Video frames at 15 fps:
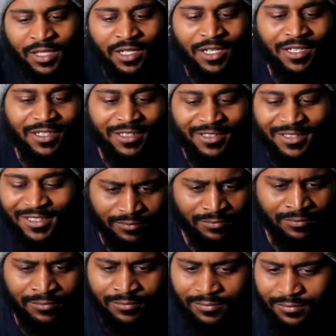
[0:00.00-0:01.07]
to Walmart,
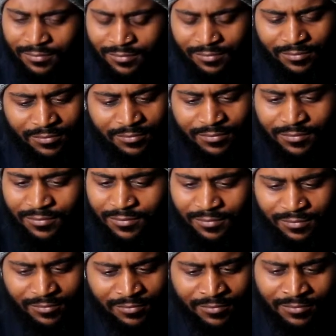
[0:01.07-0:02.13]
see it won't get
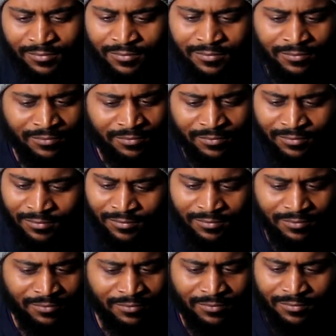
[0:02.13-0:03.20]
touched by the government.
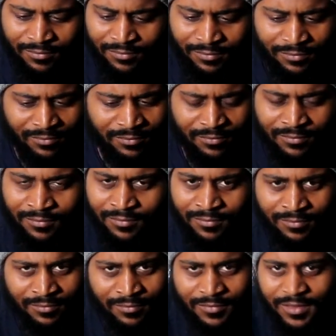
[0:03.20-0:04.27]
A couple pegs
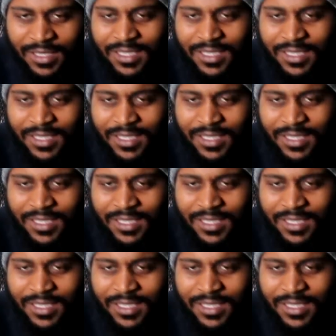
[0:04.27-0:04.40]
left.